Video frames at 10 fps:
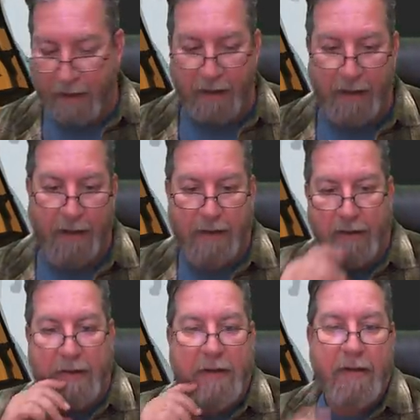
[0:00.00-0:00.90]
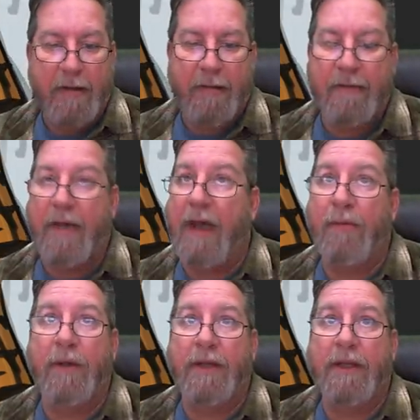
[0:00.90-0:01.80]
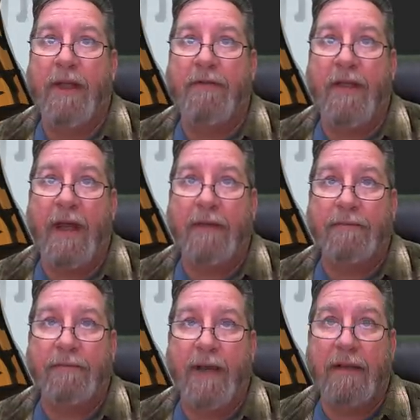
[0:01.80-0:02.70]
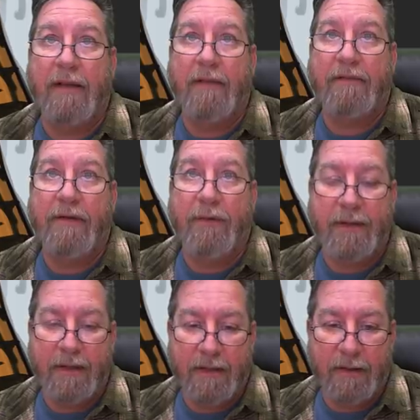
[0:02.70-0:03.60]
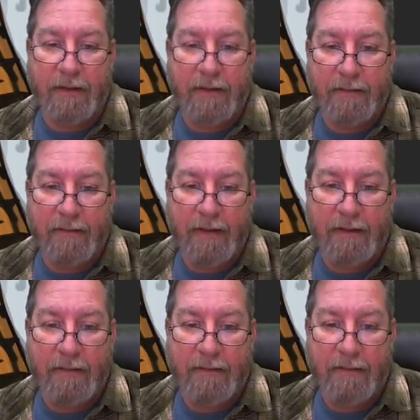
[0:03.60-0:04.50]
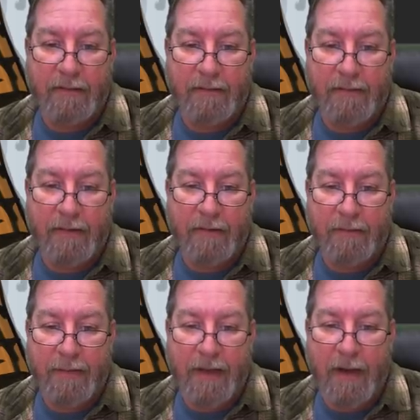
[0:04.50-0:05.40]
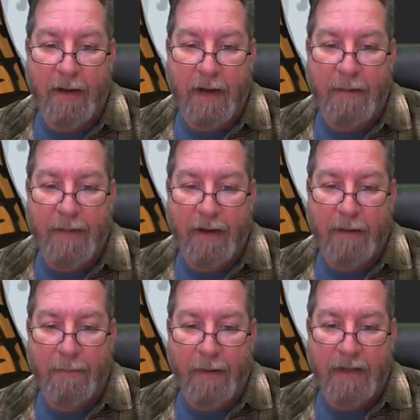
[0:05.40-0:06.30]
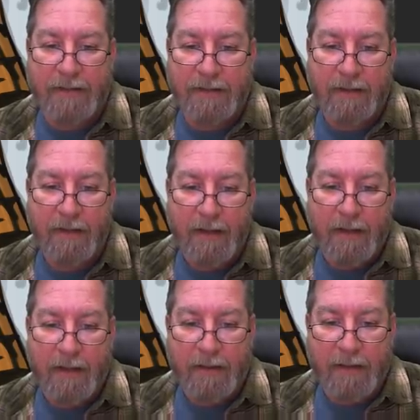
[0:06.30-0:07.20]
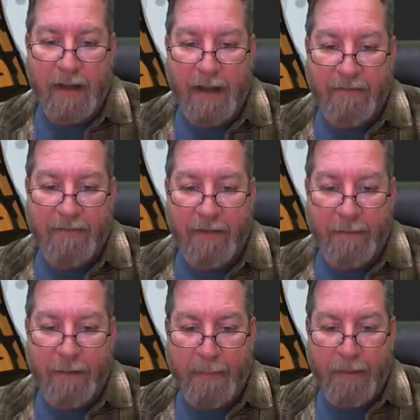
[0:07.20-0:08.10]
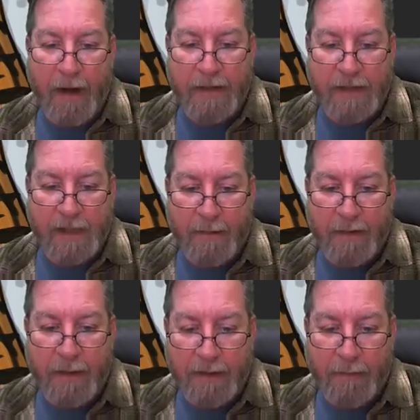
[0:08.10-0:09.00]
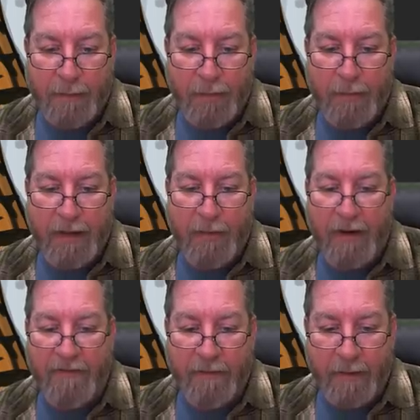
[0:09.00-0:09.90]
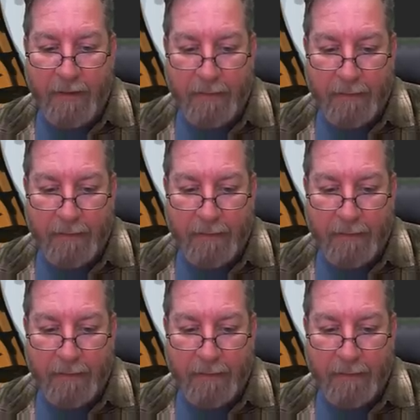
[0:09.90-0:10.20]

Uh, I really love that. I love doing that, uh, and you know, be hard. I'd be hard pressed to have a, a project come along that would pull me away from it.